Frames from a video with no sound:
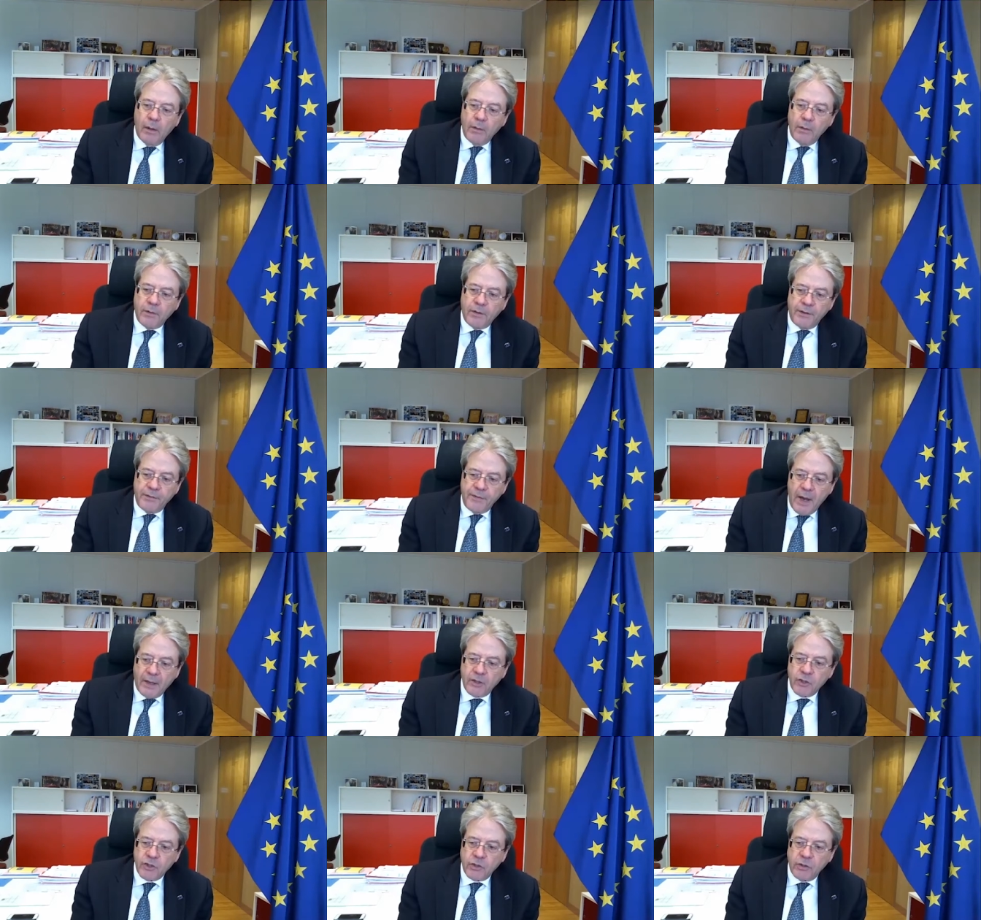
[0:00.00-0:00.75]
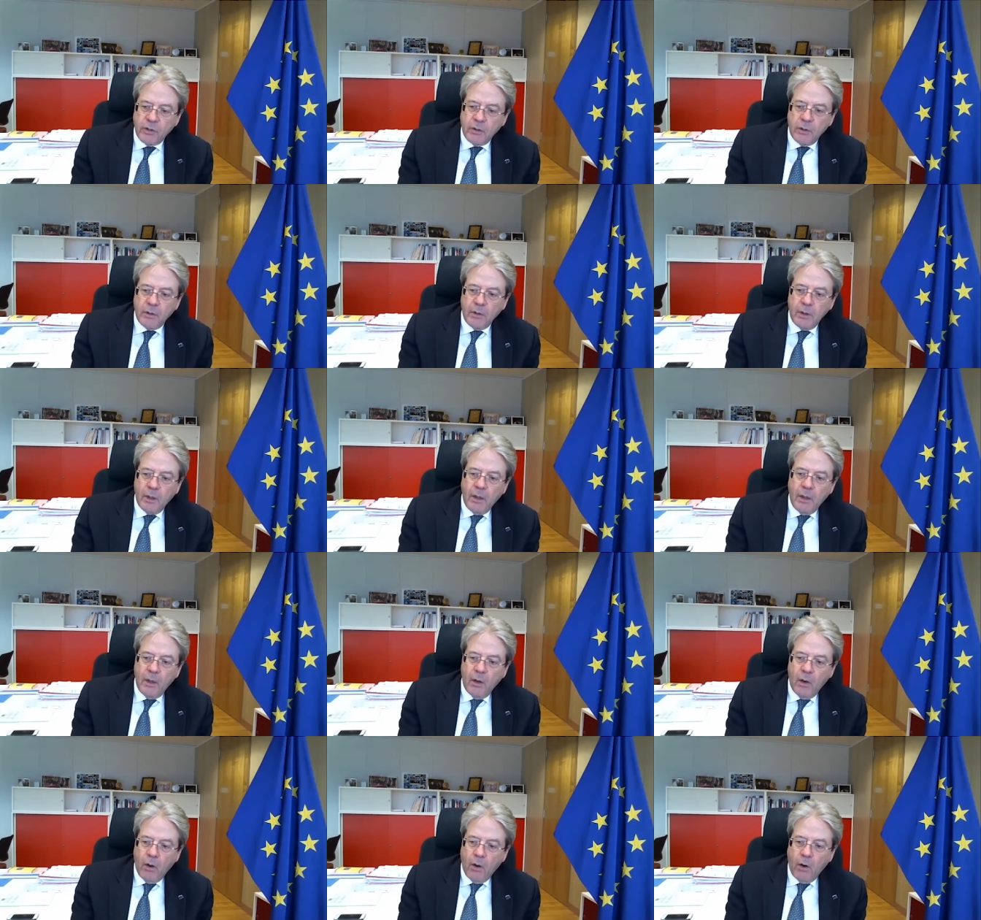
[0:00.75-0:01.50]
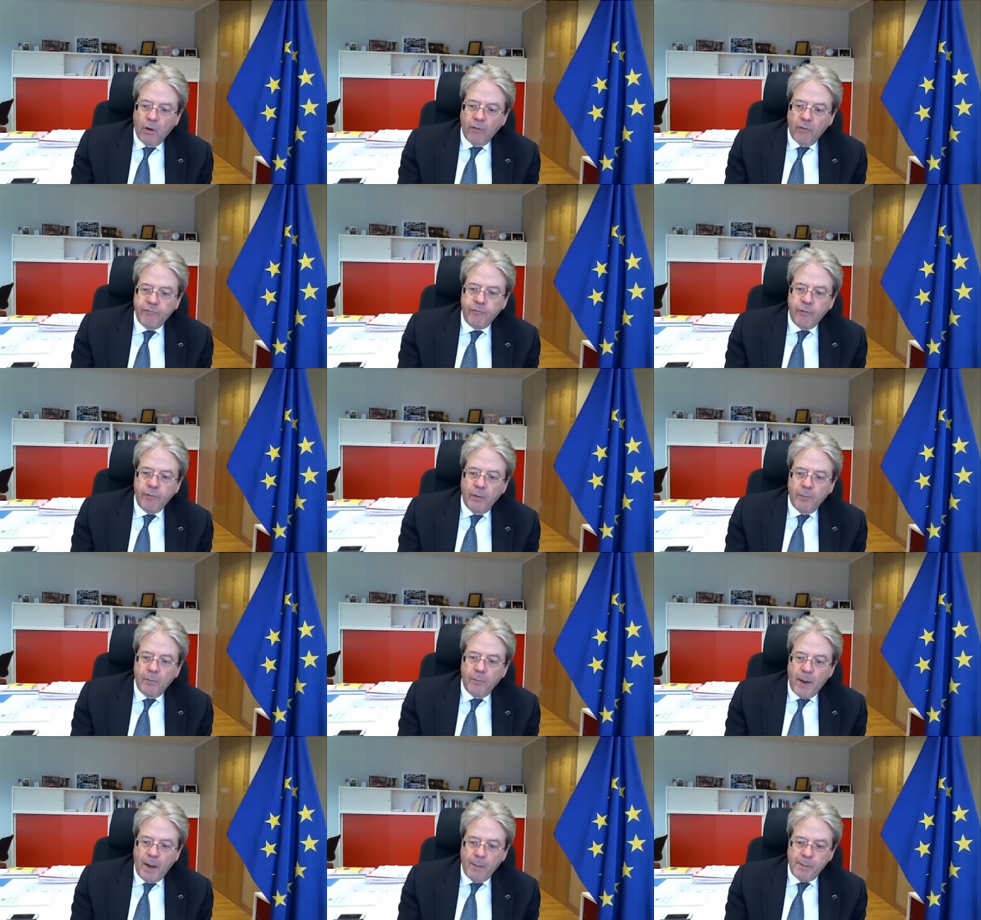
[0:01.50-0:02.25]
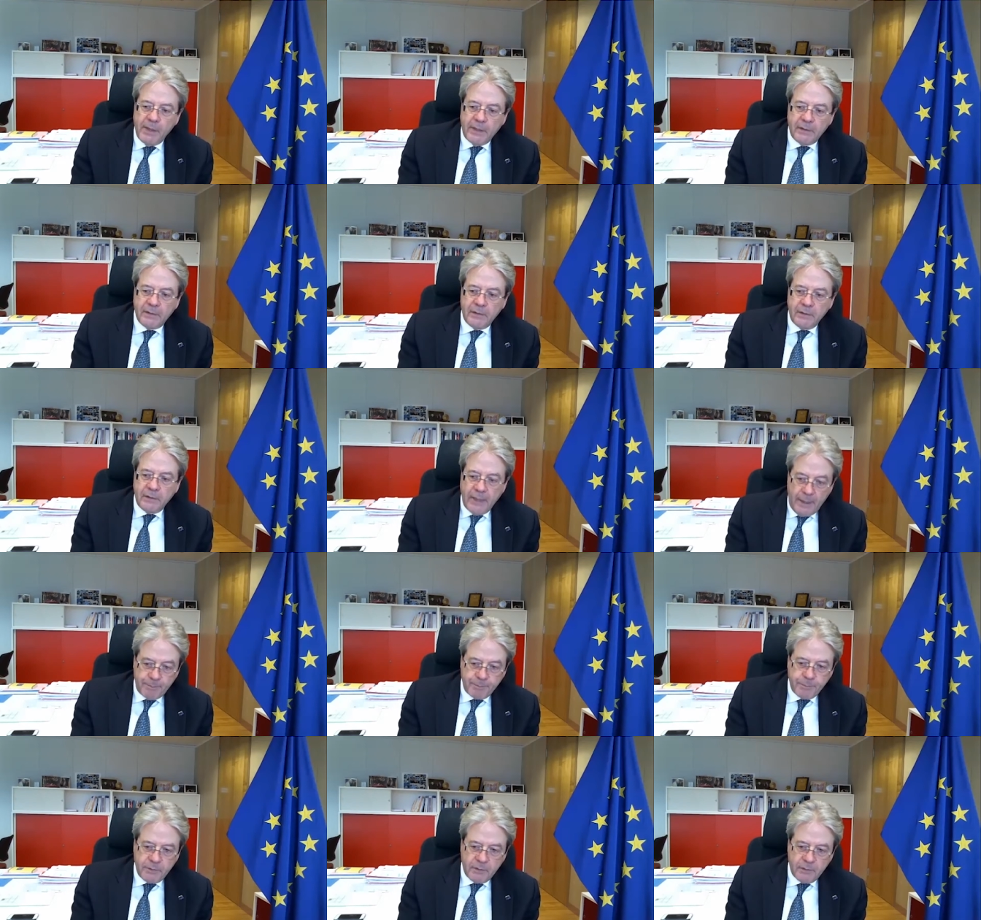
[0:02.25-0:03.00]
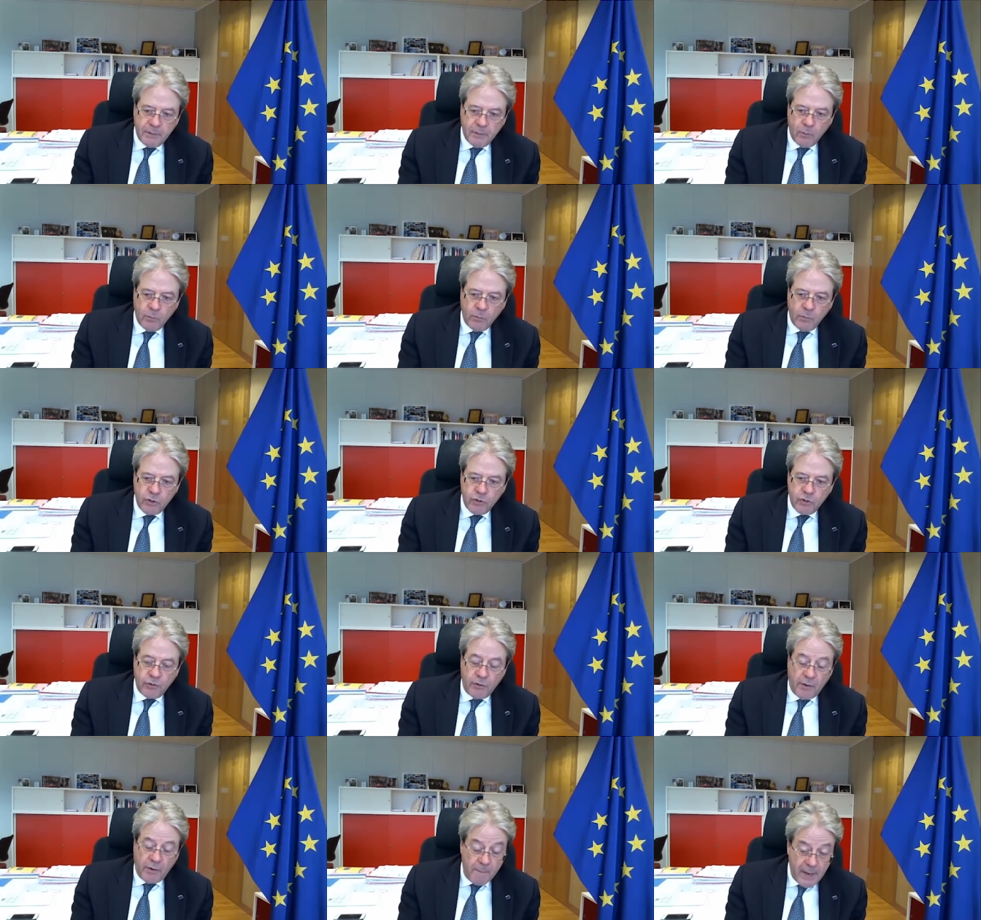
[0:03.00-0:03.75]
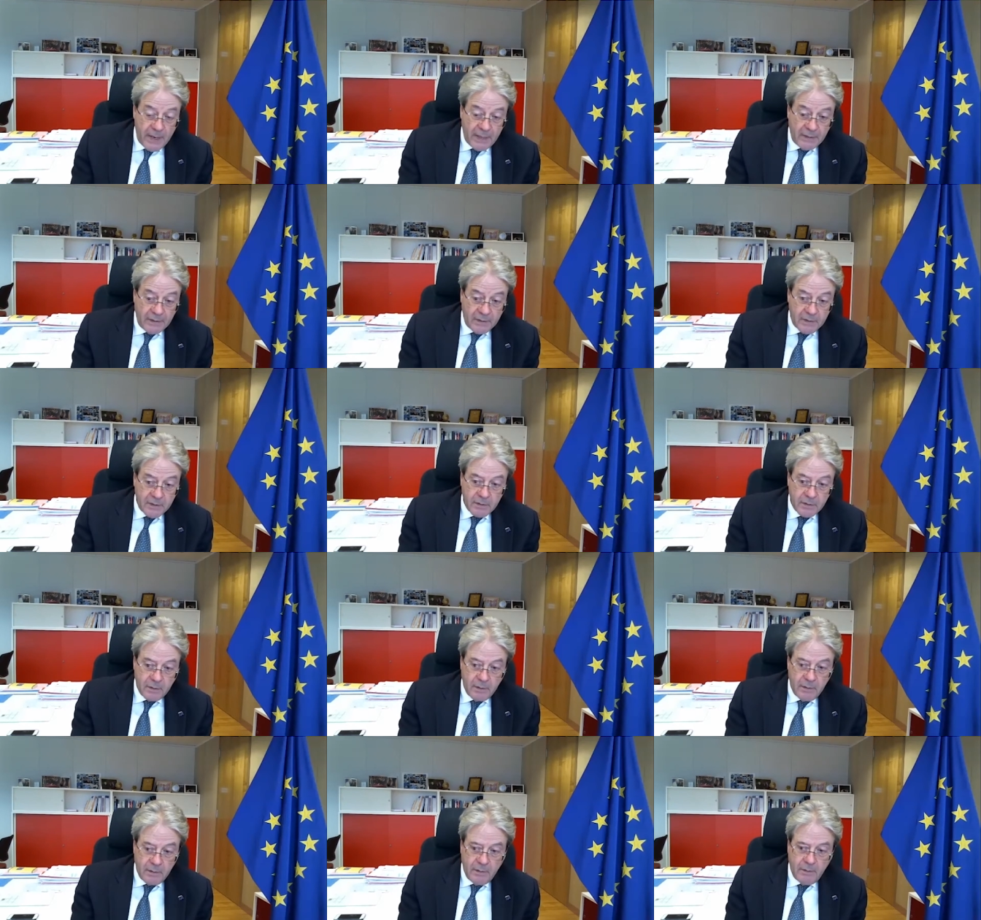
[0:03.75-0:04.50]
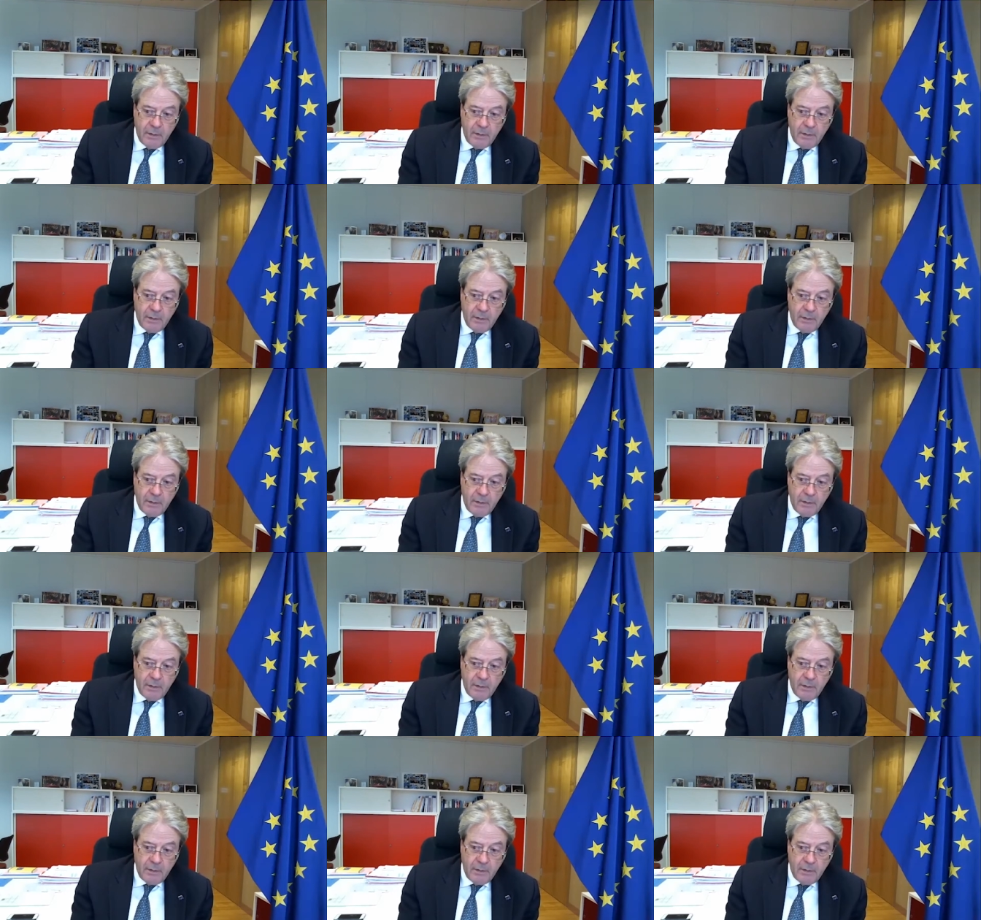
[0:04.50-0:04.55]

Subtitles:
reduction of public debt, which remains